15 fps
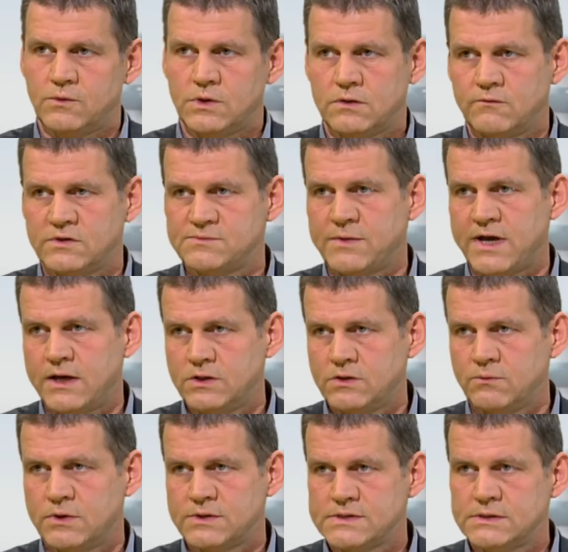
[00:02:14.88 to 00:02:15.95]
work with
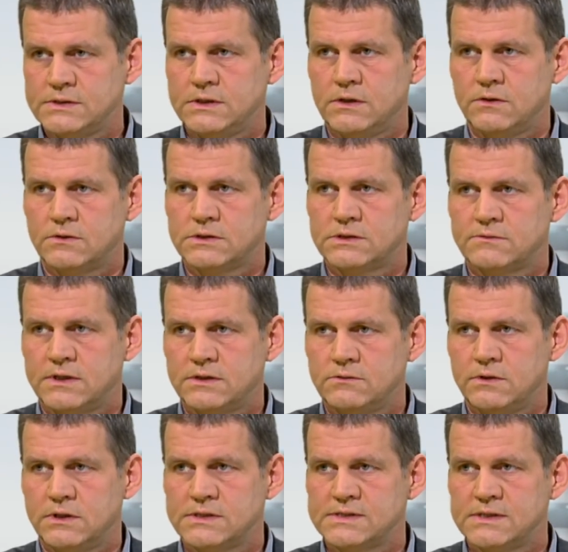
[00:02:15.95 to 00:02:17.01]
biodiversity and not try
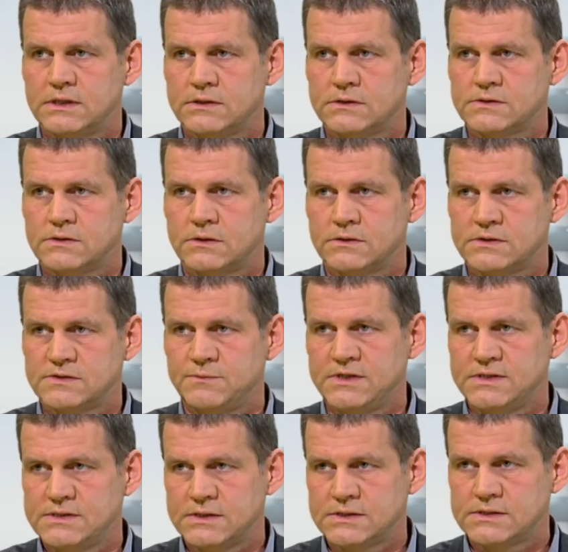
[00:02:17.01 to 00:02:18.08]
to extinct a certain
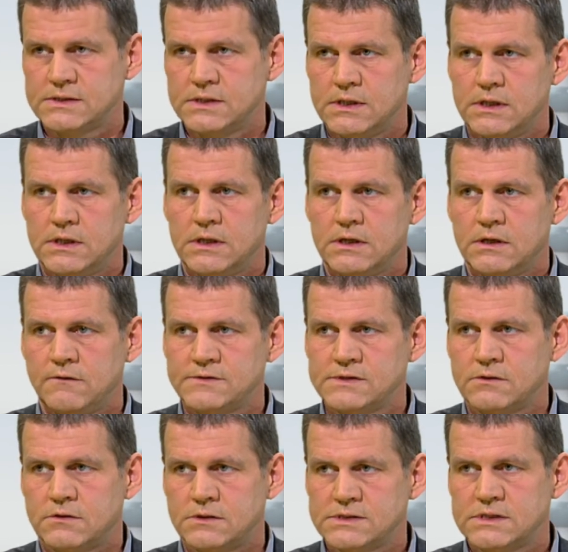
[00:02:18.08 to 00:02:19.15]
species. If
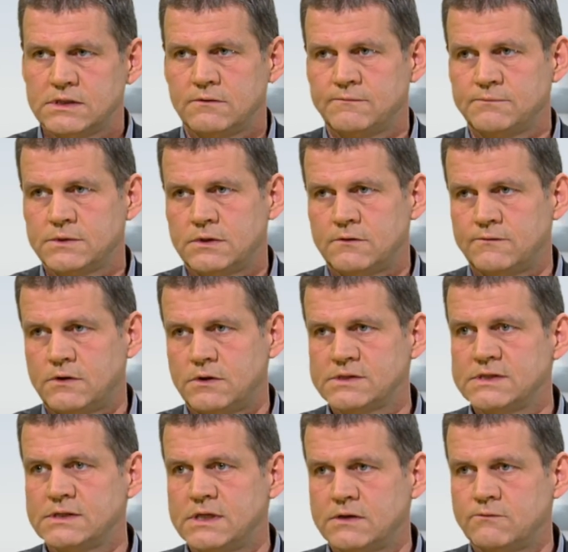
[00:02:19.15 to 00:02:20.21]
the concept of
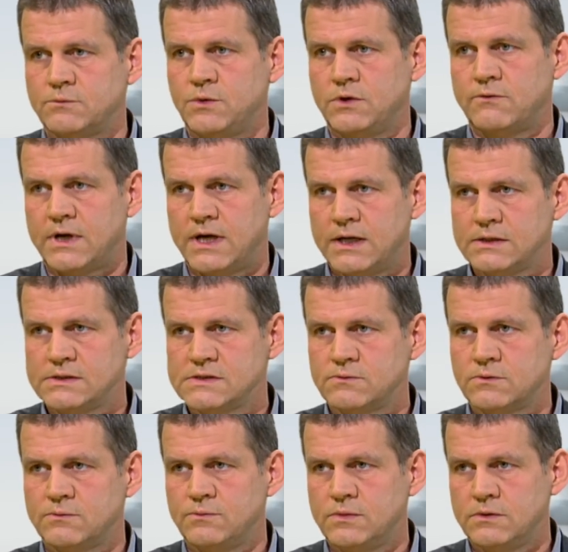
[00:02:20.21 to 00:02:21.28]
Oxitec would be right,
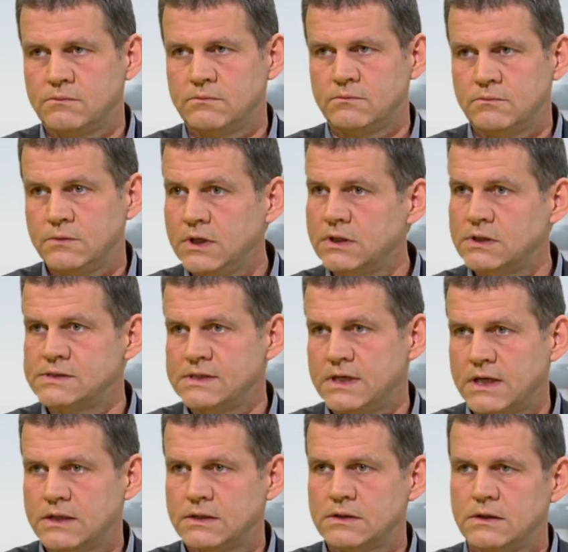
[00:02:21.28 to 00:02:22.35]
this would be, mean in
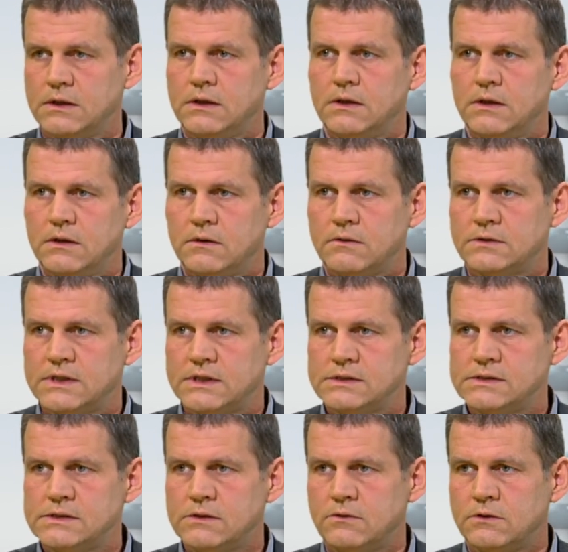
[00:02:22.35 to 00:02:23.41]
the end
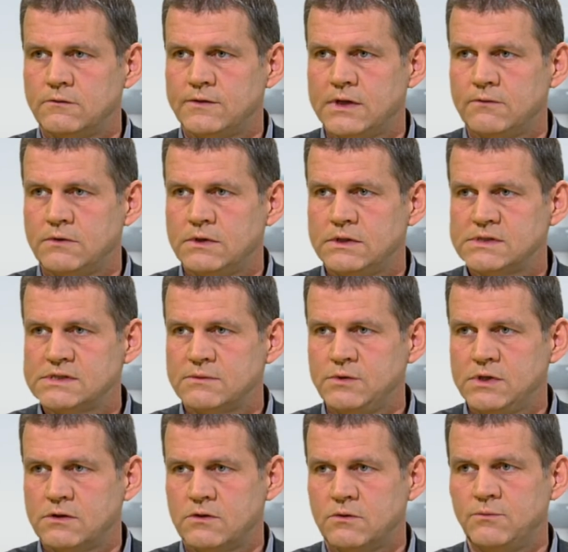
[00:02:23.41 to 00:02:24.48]
that the olifly will
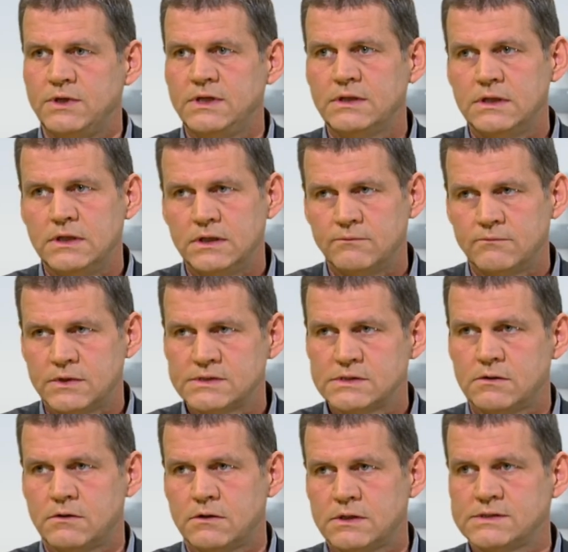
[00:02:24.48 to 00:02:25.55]
disappear completely.
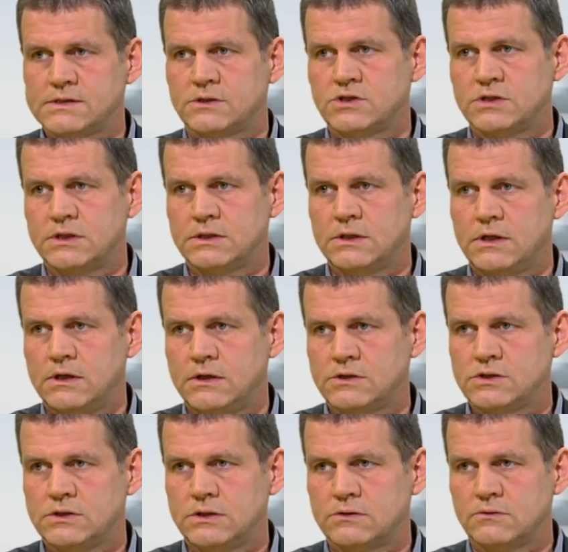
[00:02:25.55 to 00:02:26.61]
As long as the are genetically
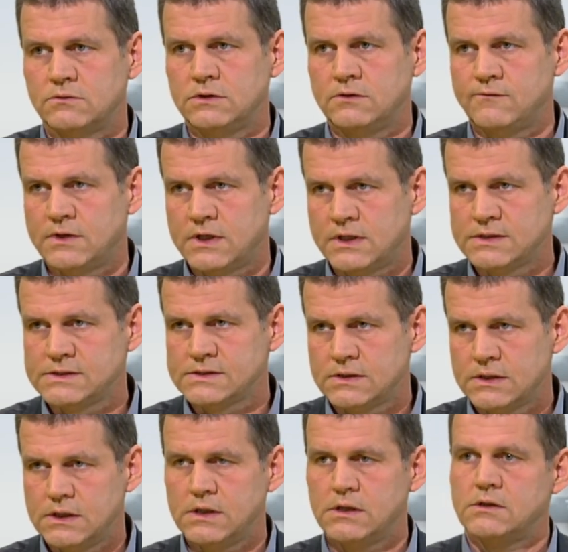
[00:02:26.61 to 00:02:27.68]
engineered oliflies,
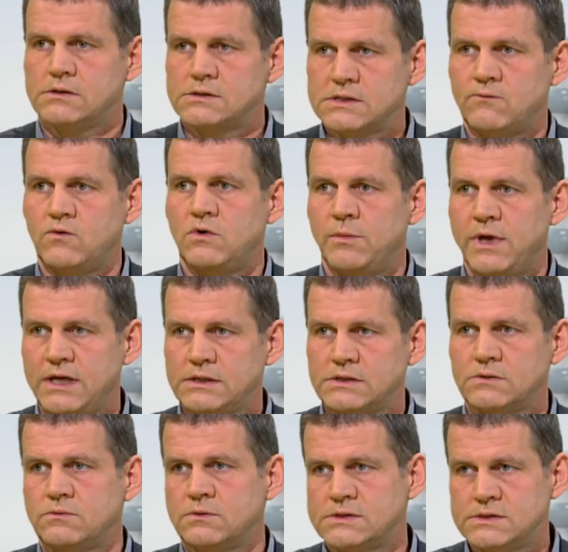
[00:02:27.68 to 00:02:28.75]
they will
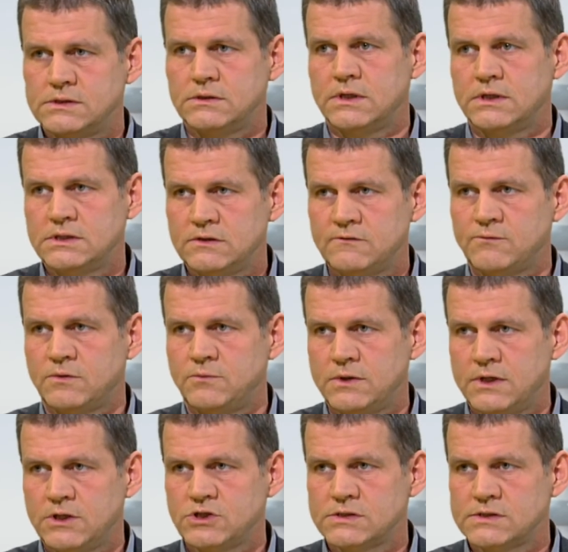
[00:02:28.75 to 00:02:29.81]
mate with the native
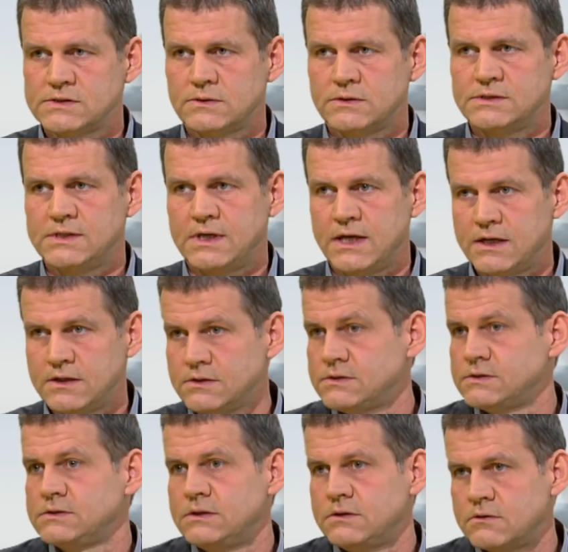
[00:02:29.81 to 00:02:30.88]
population. So in the end,
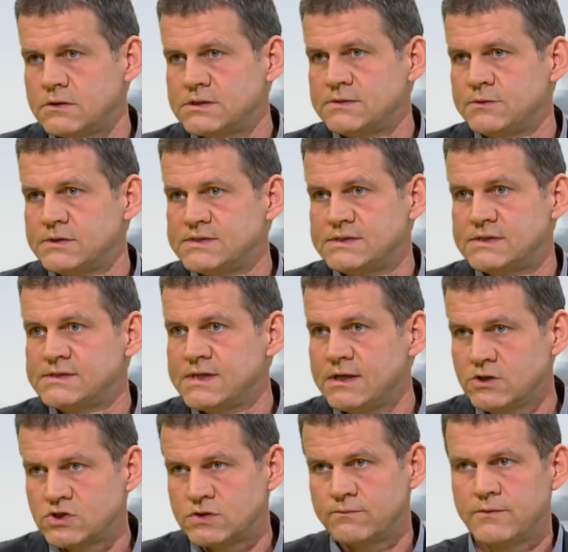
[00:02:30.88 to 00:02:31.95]
the concept is
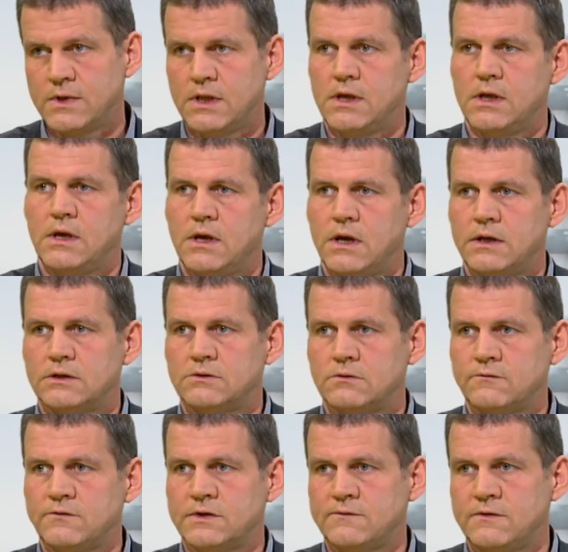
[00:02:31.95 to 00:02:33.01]
distinction. Mm. And I mm.
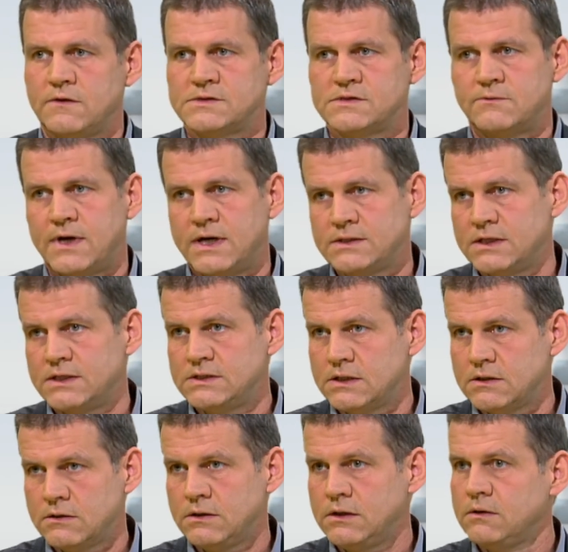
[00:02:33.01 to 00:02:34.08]
don't think we have the right,
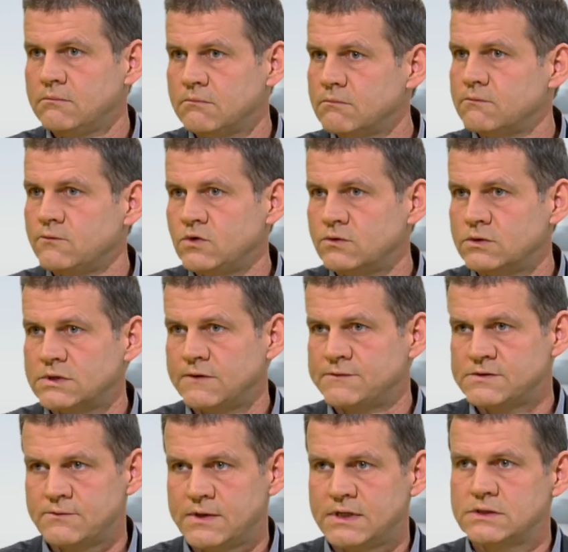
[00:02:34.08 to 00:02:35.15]
ethically, we do not
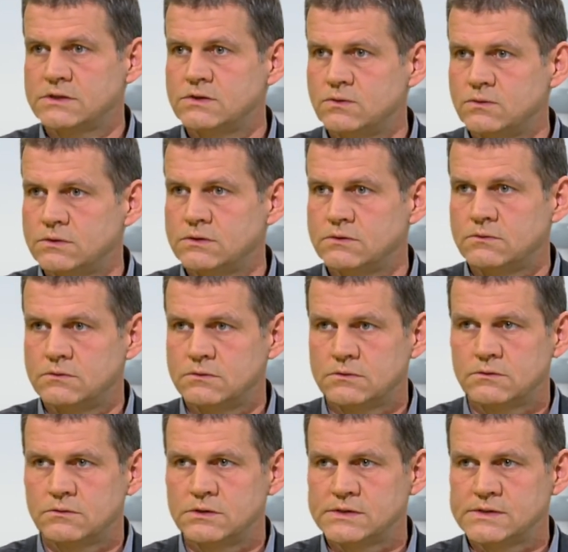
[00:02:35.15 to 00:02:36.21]
have the right to, to,
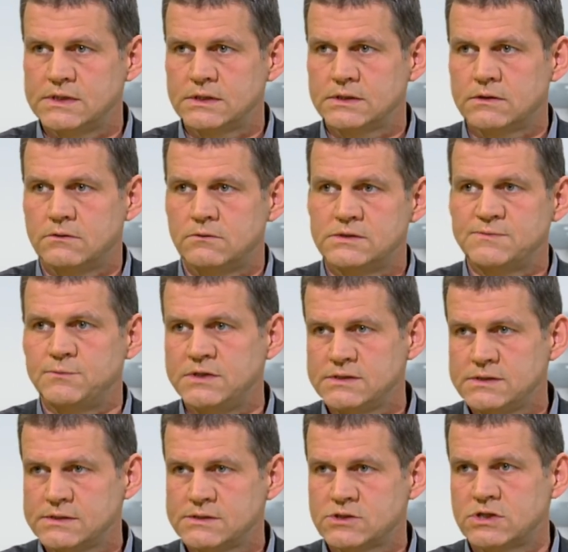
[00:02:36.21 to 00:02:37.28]
to distinct our whole
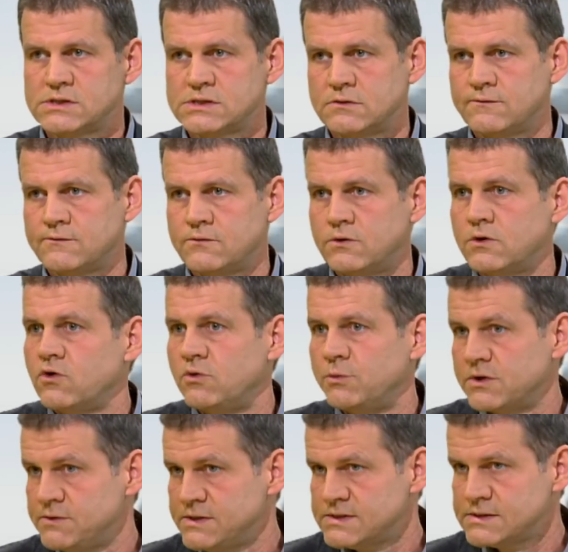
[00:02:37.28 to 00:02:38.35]
species just for
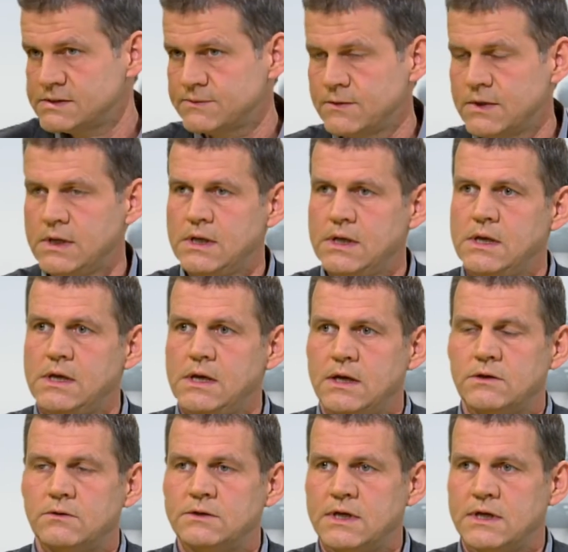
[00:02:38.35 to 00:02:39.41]
economic reasons. Yeah.
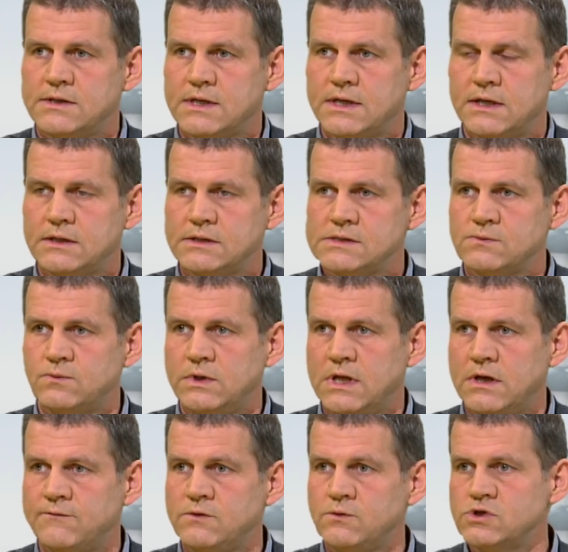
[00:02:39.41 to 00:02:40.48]
And on the other hand, this will
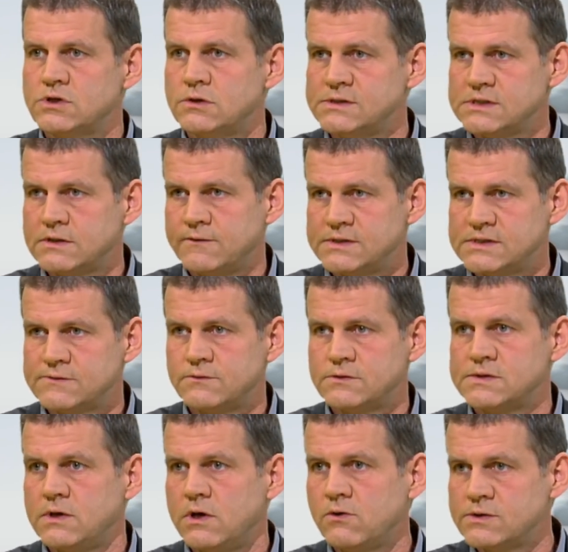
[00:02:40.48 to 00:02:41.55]
have huge consequences
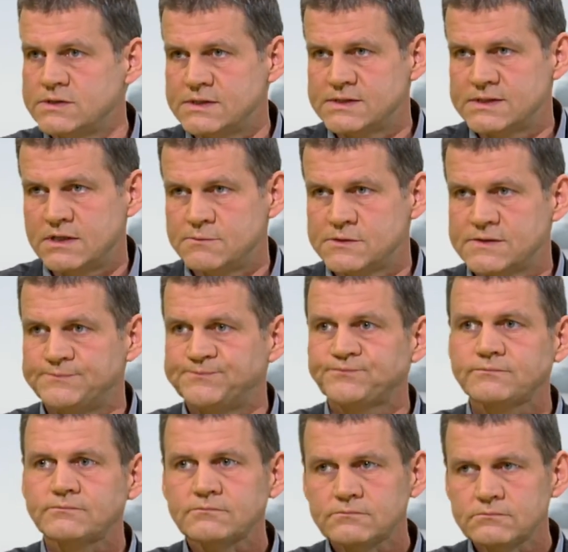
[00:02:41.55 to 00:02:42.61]
for the ecosystems.
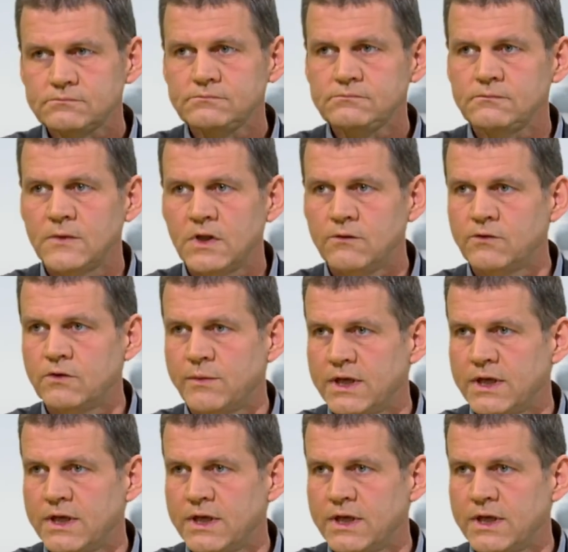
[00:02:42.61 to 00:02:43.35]
Tell me. If you